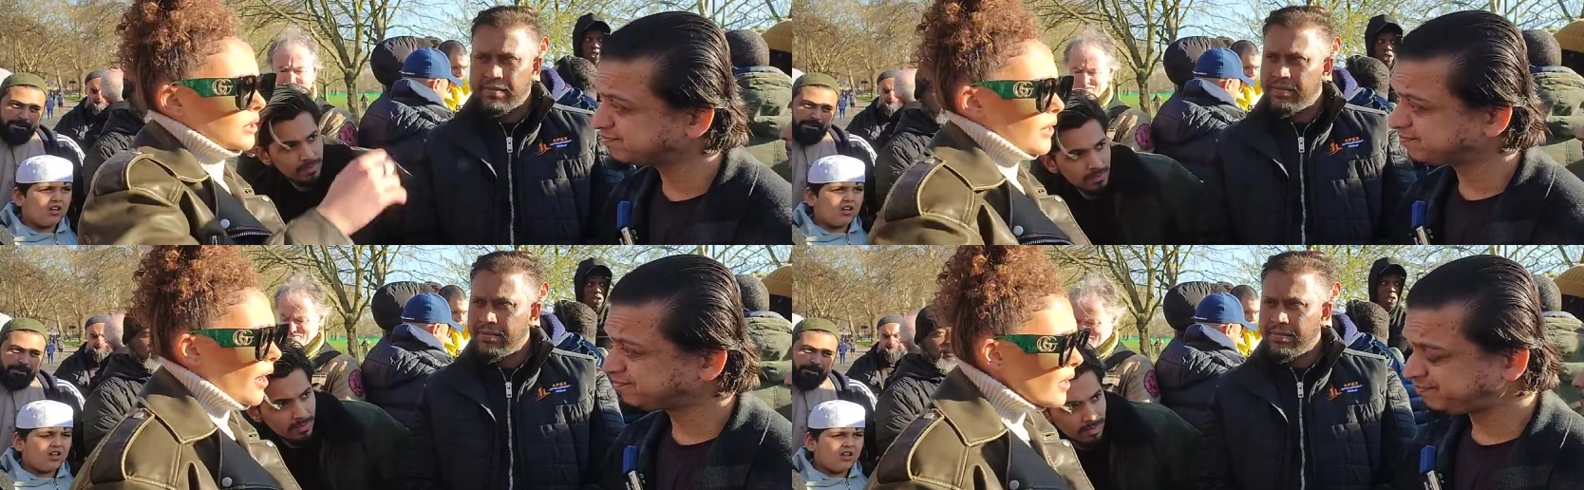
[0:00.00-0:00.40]

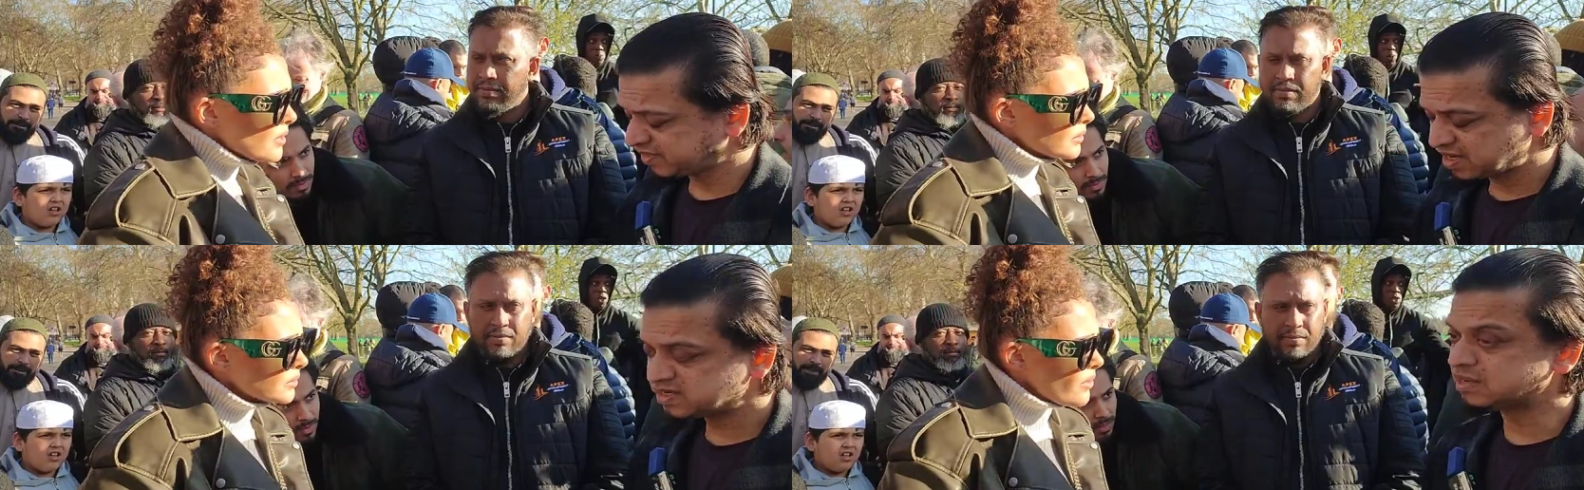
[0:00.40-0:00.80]
Speaker 1: Huh?
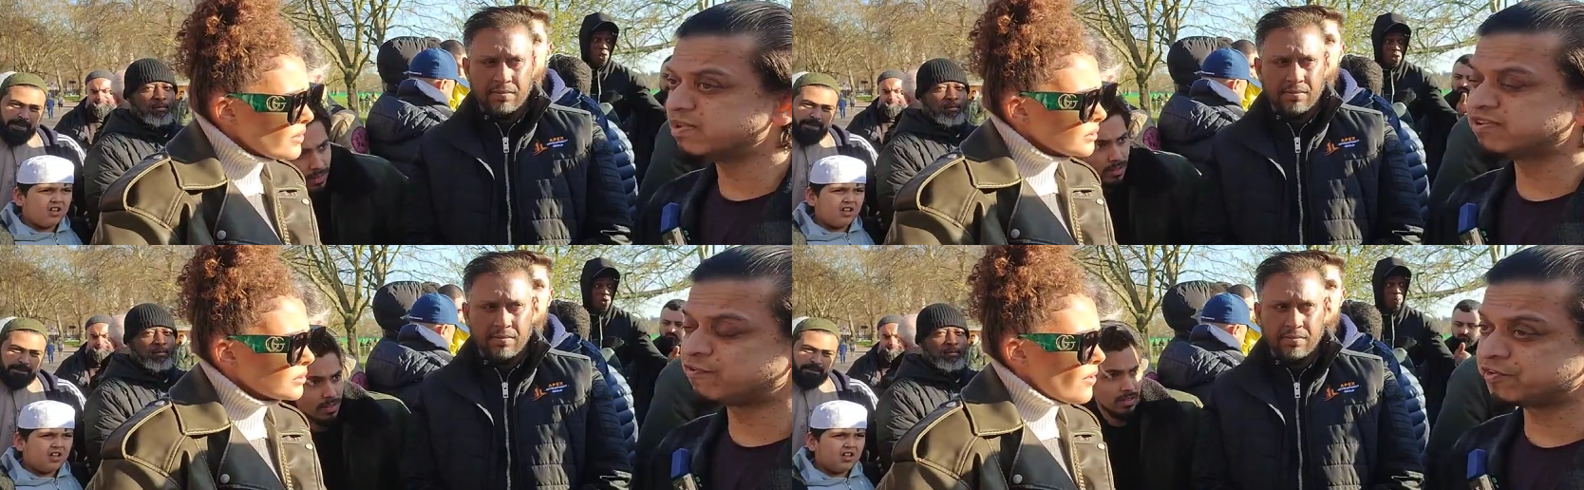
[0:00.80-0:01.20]
Tell me about
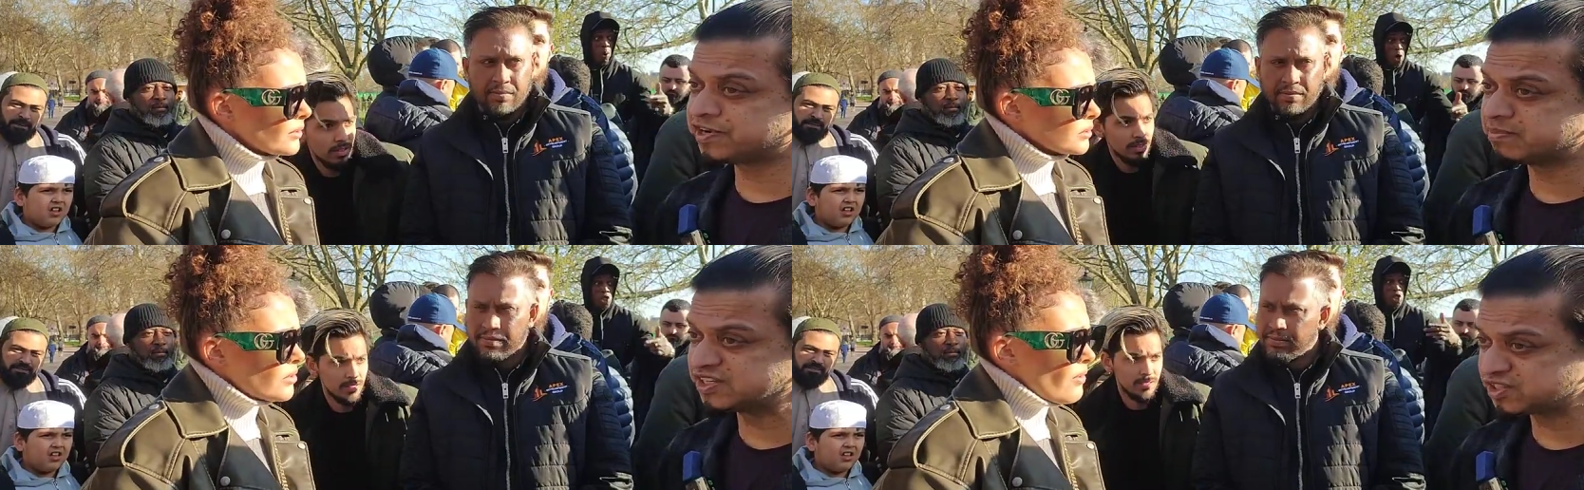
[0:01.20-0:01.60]
the fourth
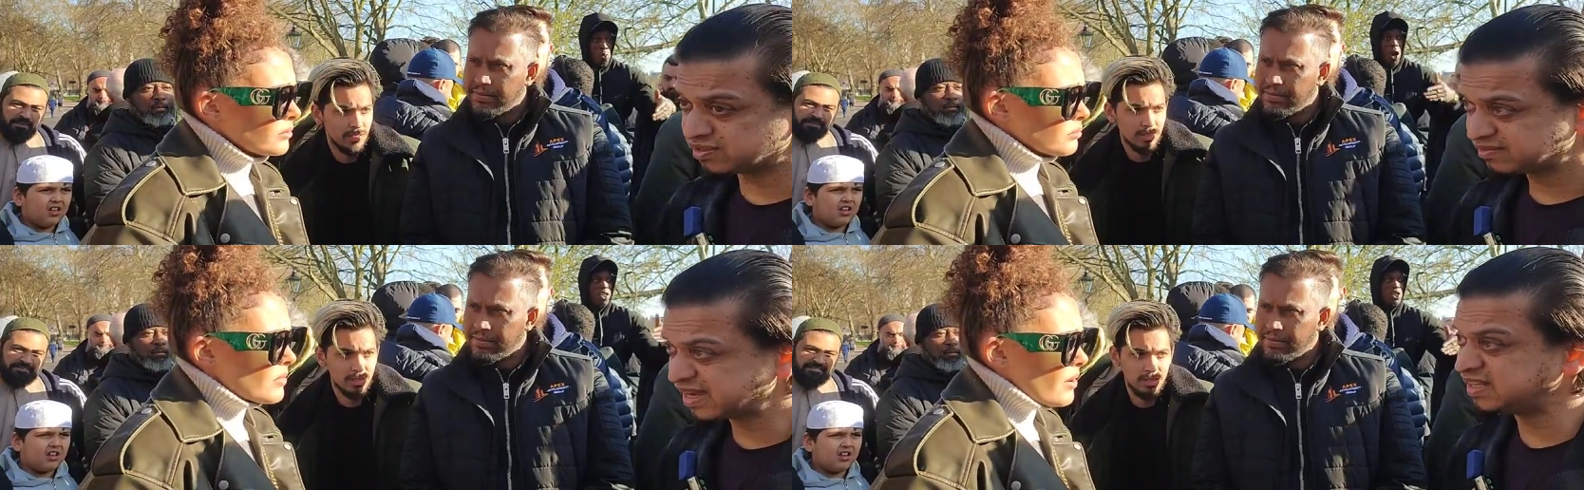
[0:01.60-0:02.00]
dimension,
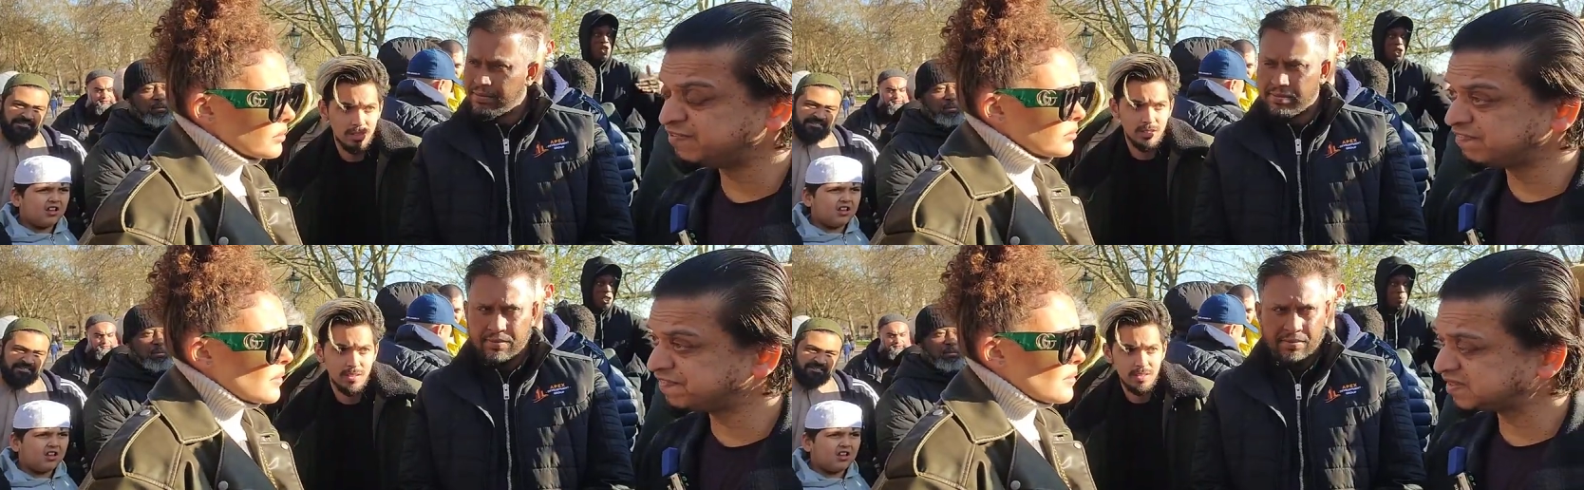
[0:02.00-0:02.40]
and the
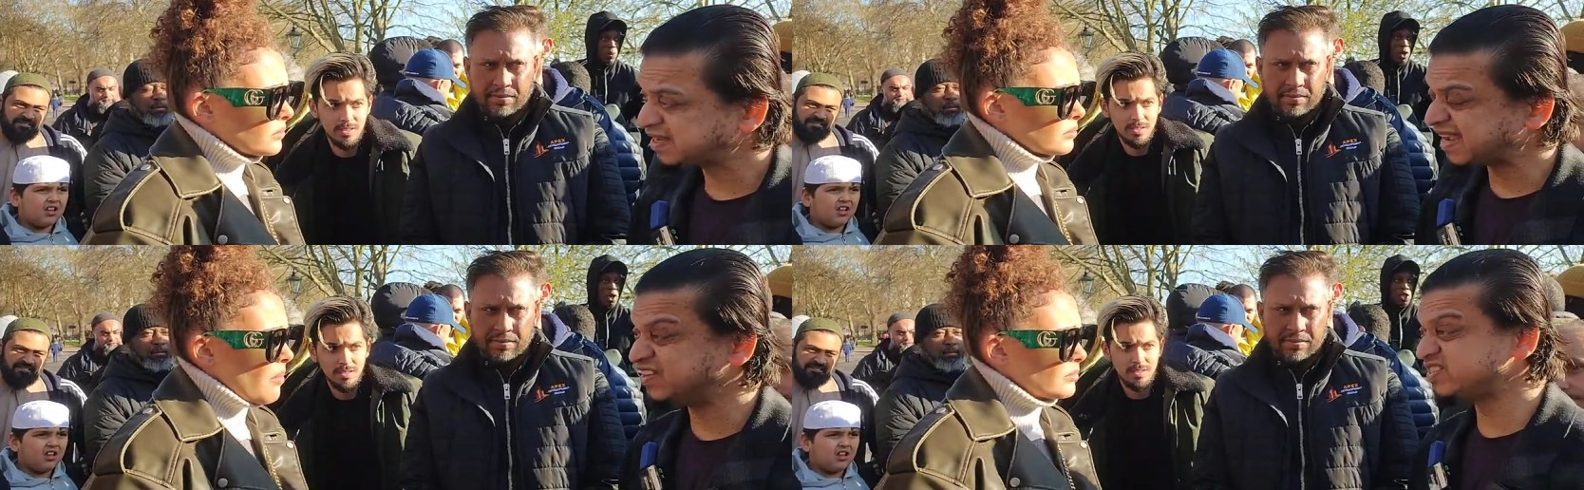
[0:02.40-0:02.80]
fifth,
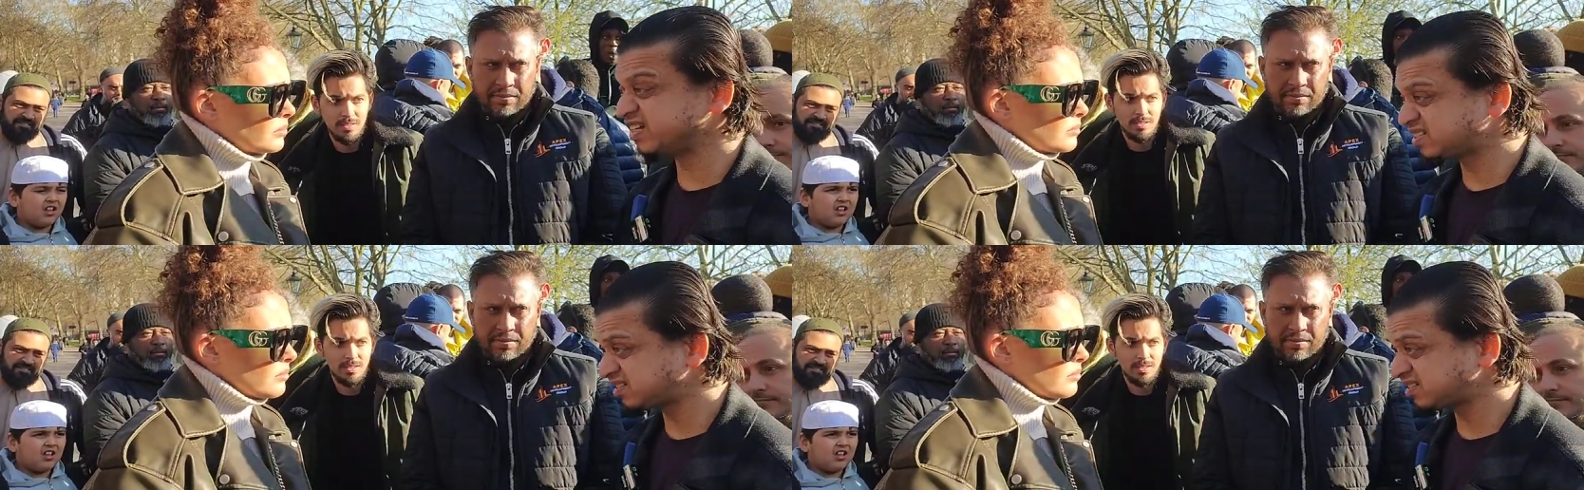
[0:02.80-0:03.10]
and the sixth.